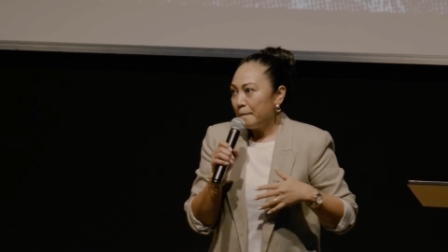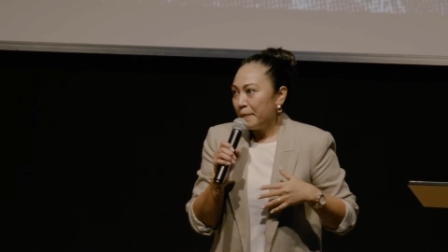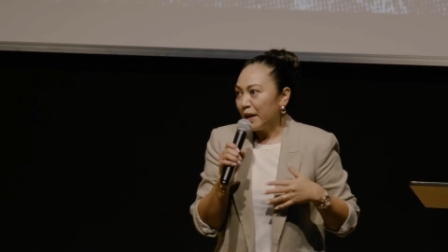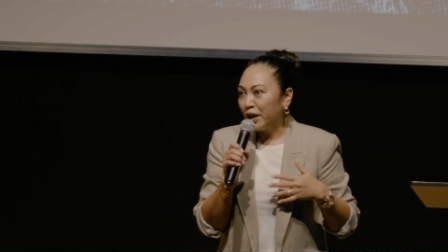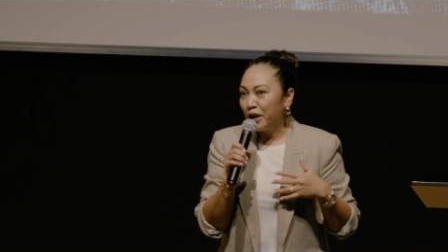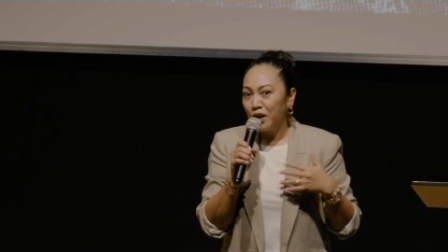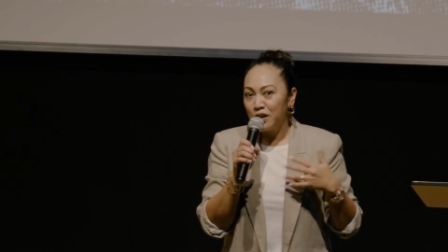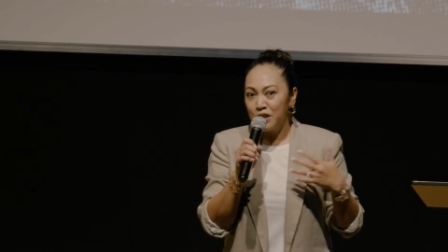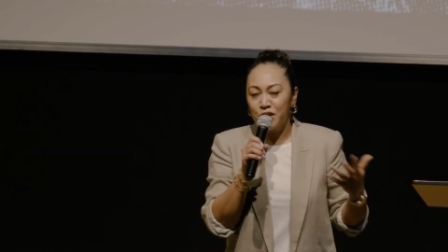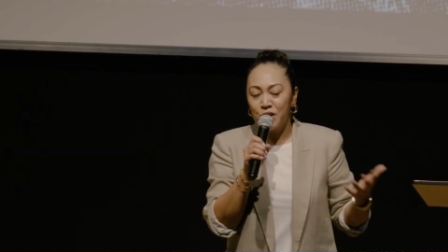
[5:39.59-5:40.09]

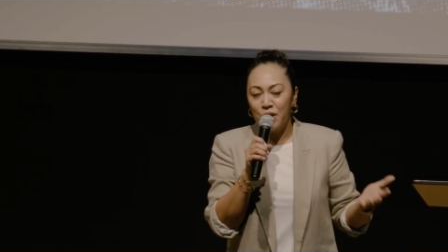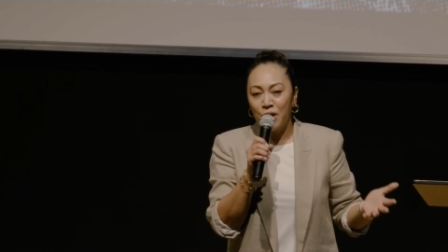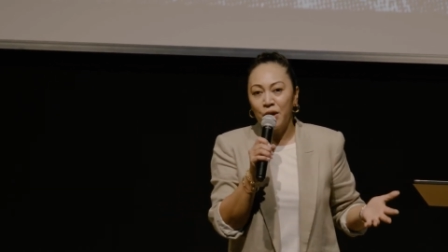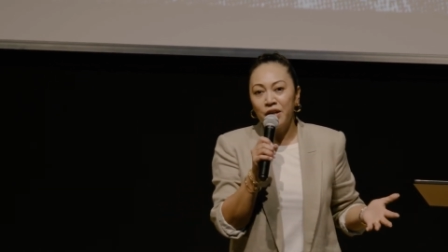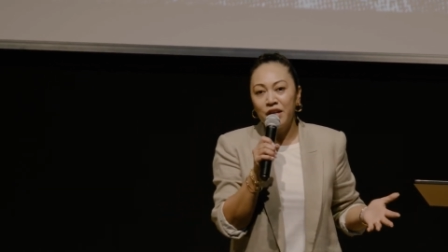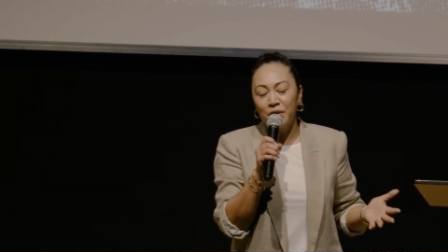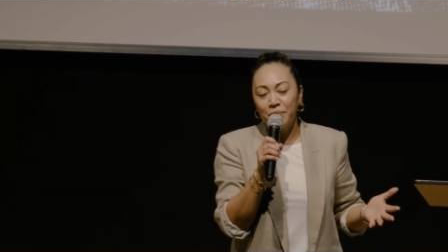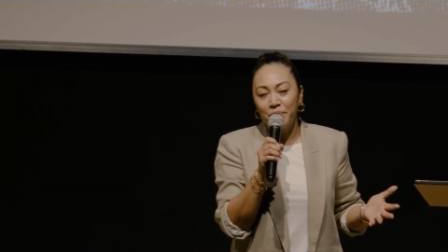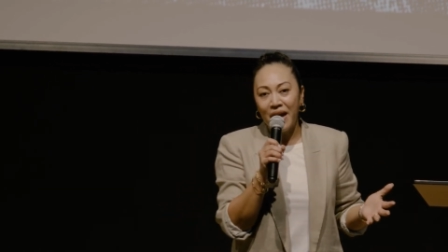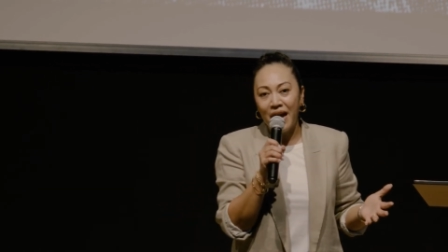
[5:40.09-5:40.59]

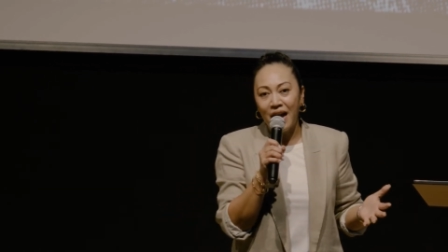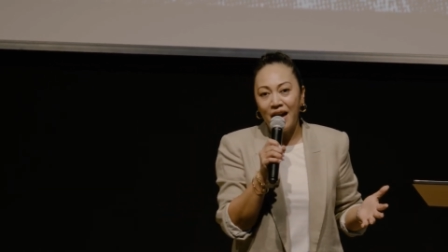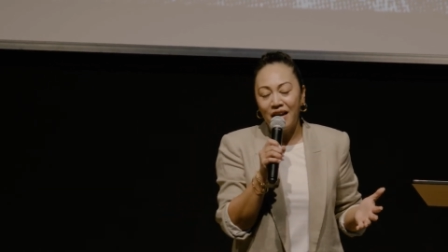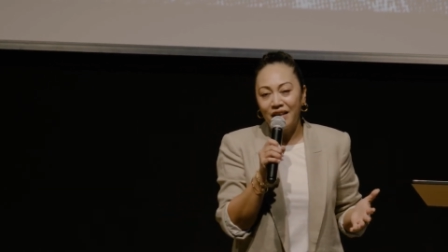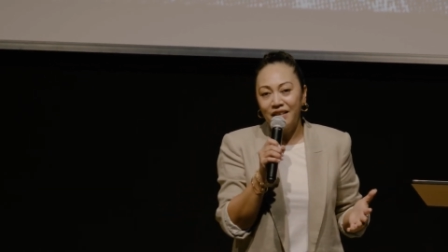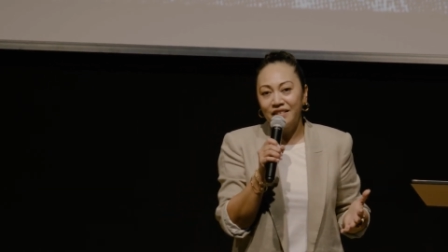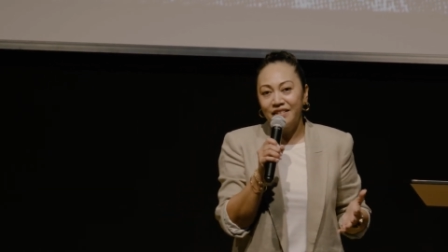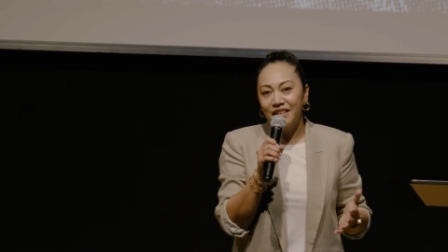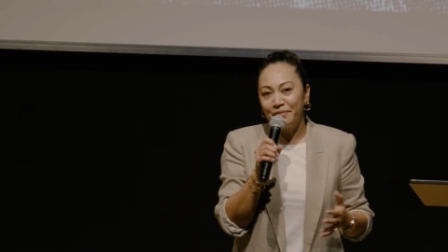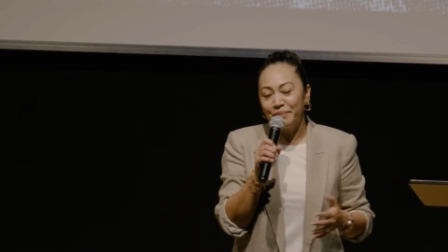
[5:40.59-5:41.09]
concerned
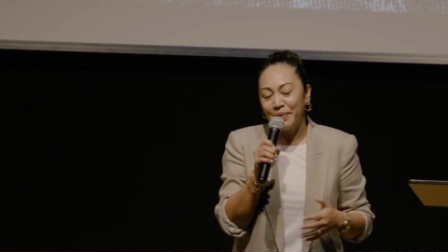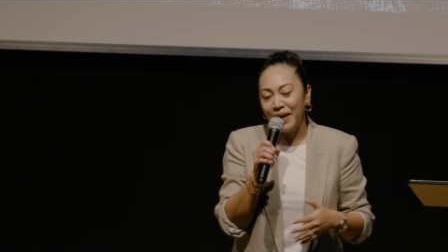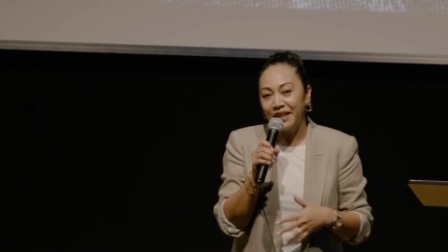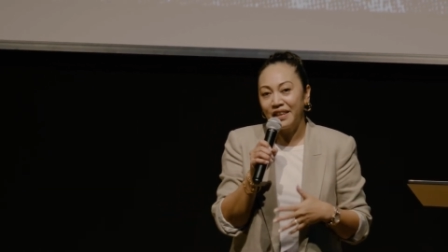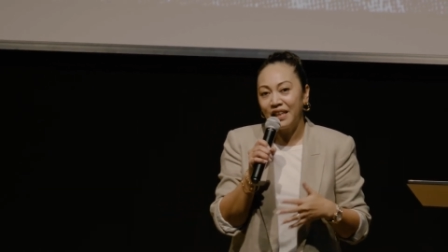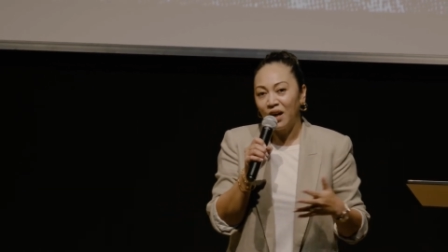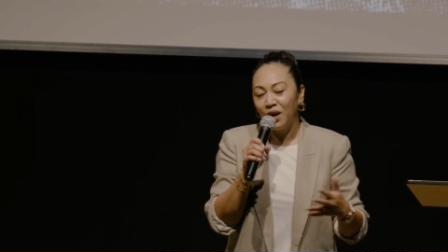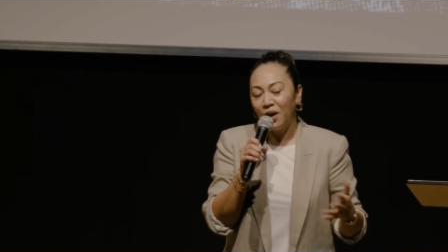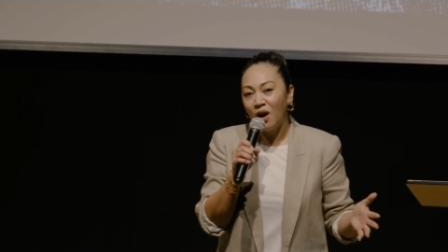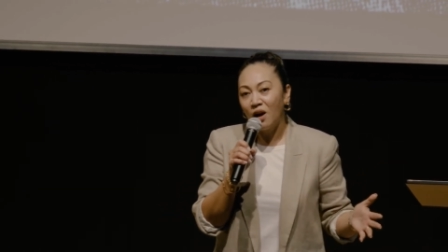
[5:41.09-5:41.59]
about
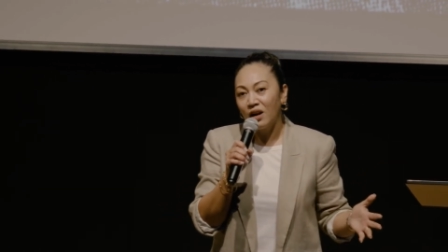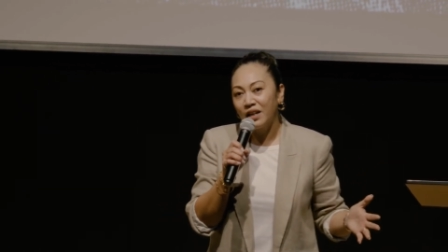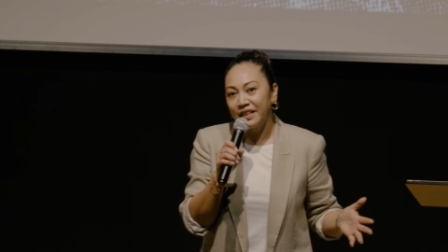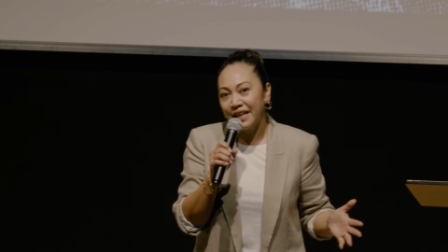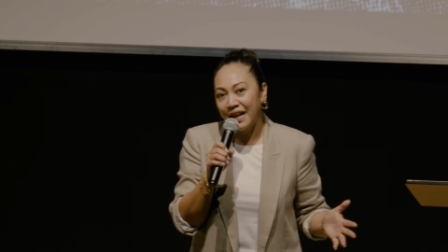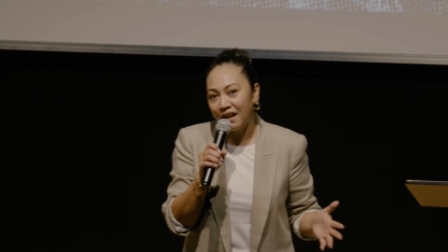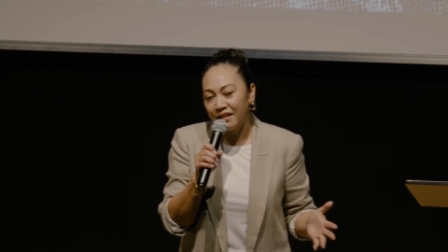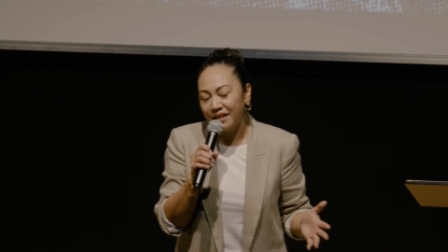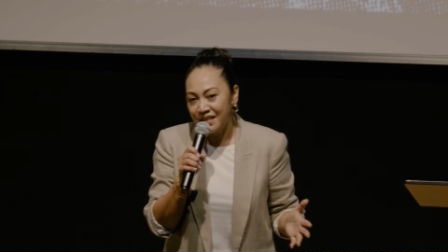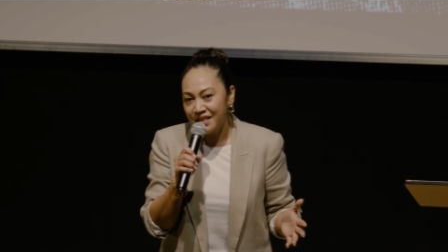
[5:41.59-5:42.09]
the lockdown,